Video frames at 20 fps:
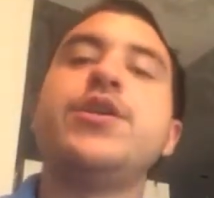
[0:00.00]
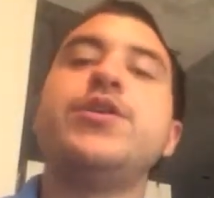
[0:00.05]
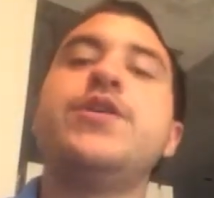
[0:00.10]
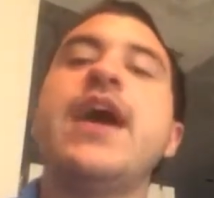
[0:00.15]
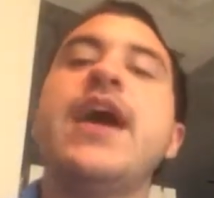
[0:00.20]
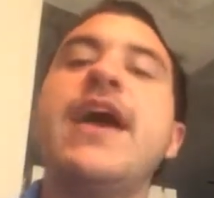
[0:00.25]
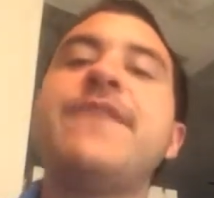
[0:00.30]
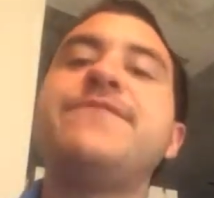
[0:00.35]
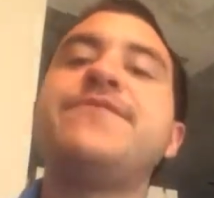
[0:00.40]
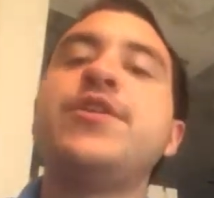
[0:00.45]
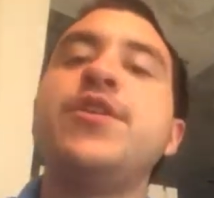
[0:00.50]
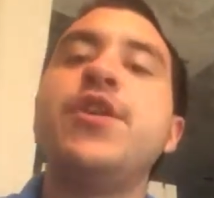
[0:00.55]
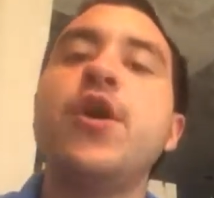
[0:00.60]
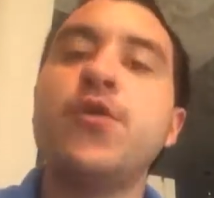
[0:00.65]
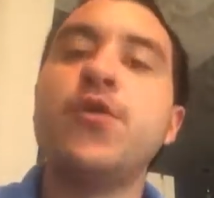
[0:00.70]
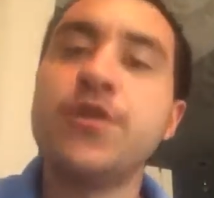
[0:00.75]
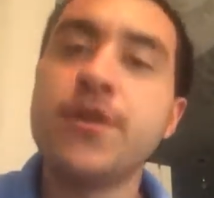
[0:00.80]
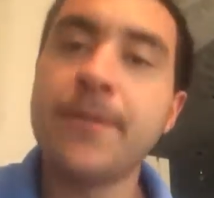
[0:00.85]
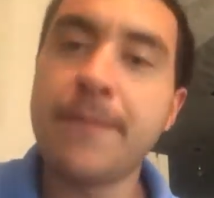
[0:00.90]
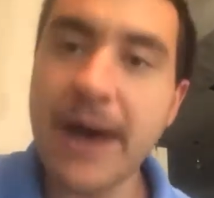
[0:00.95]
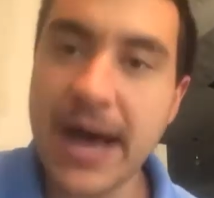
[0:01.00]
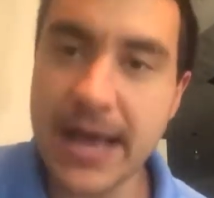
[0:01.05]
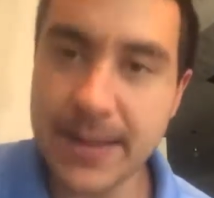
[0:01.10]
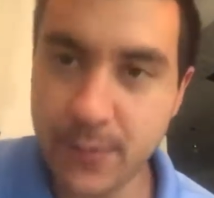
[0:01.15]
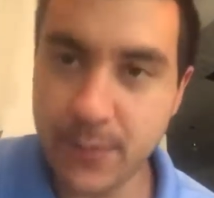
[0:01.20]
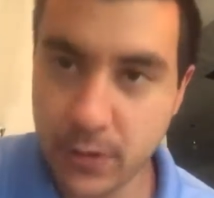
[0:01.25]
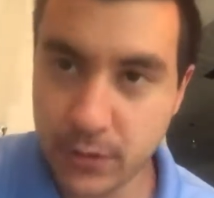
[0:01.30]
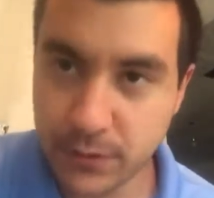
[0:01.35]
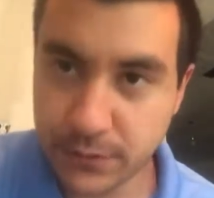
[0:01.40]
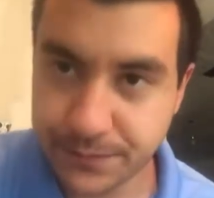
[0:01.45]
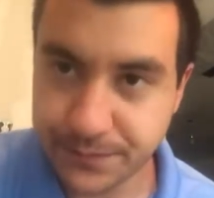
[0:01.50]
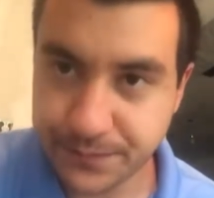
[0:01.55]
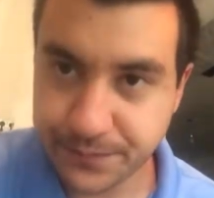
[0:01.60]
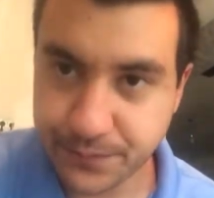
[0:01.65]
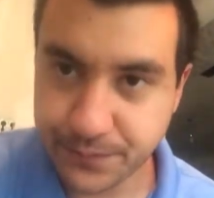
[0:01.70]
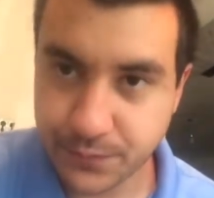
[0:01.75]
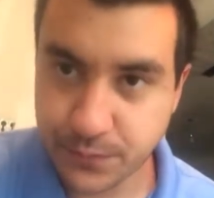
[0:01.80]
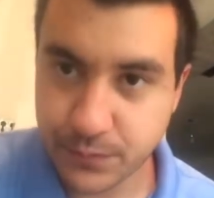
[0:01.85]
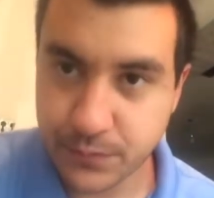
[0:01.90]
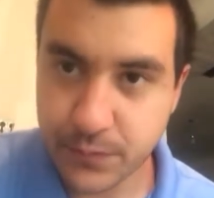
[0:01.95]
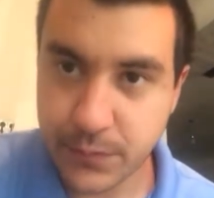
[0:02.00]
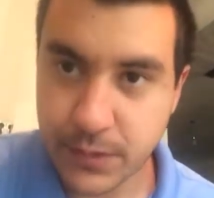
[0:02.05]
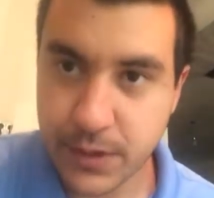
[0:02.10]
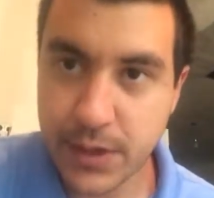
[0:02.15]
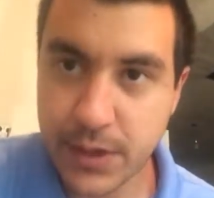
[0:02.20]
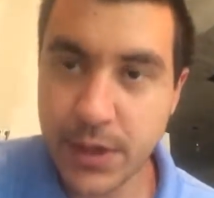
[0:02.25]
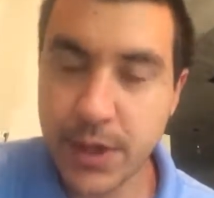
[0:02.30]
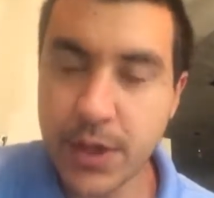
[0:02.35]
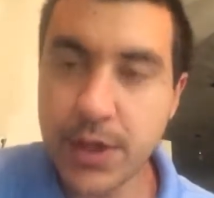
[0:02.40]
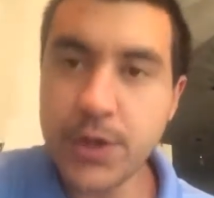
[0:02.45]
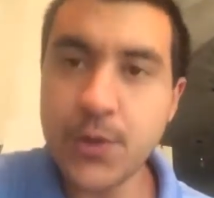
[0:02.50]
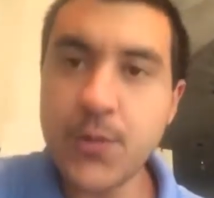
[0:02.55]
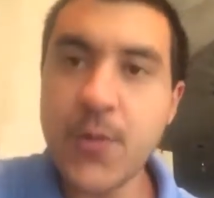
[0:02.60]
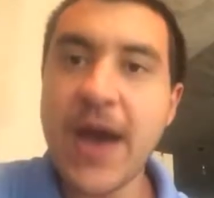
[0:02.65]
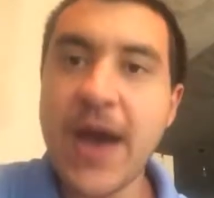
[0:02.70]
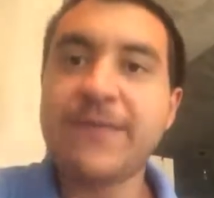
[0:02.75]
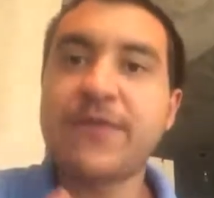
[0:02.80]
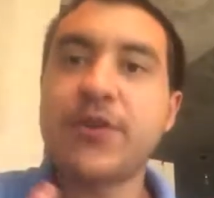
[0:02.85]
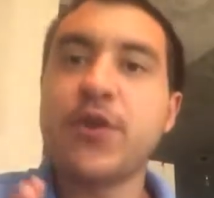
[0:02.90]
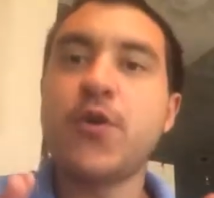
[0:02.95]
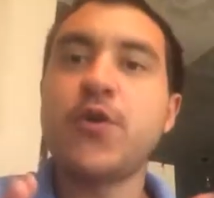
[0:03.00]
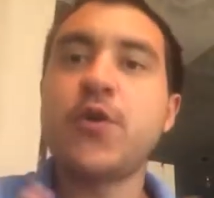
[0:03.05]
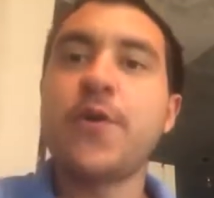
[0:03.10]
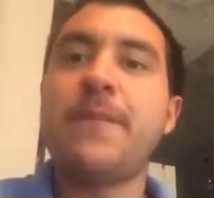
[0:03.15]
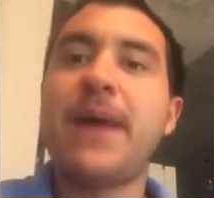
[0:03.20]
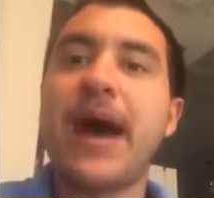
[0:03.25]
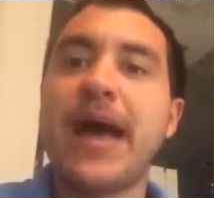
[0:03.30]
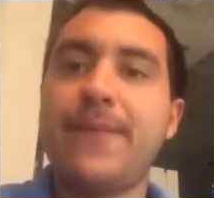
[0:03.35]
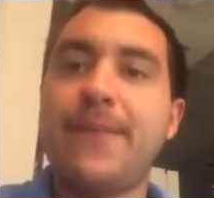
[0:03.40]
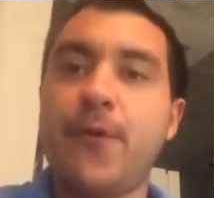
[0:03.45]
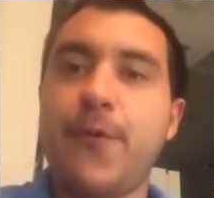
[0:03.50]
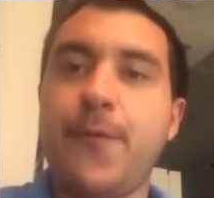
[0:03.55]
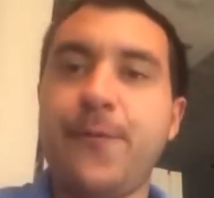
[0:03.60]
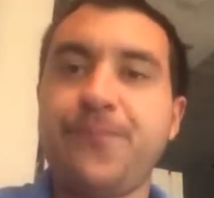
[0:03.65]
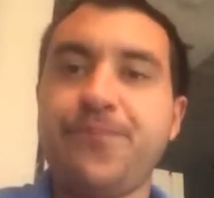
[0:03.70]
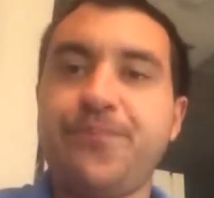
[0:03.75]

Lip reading: You have to know your Bible. You have to know your Bible.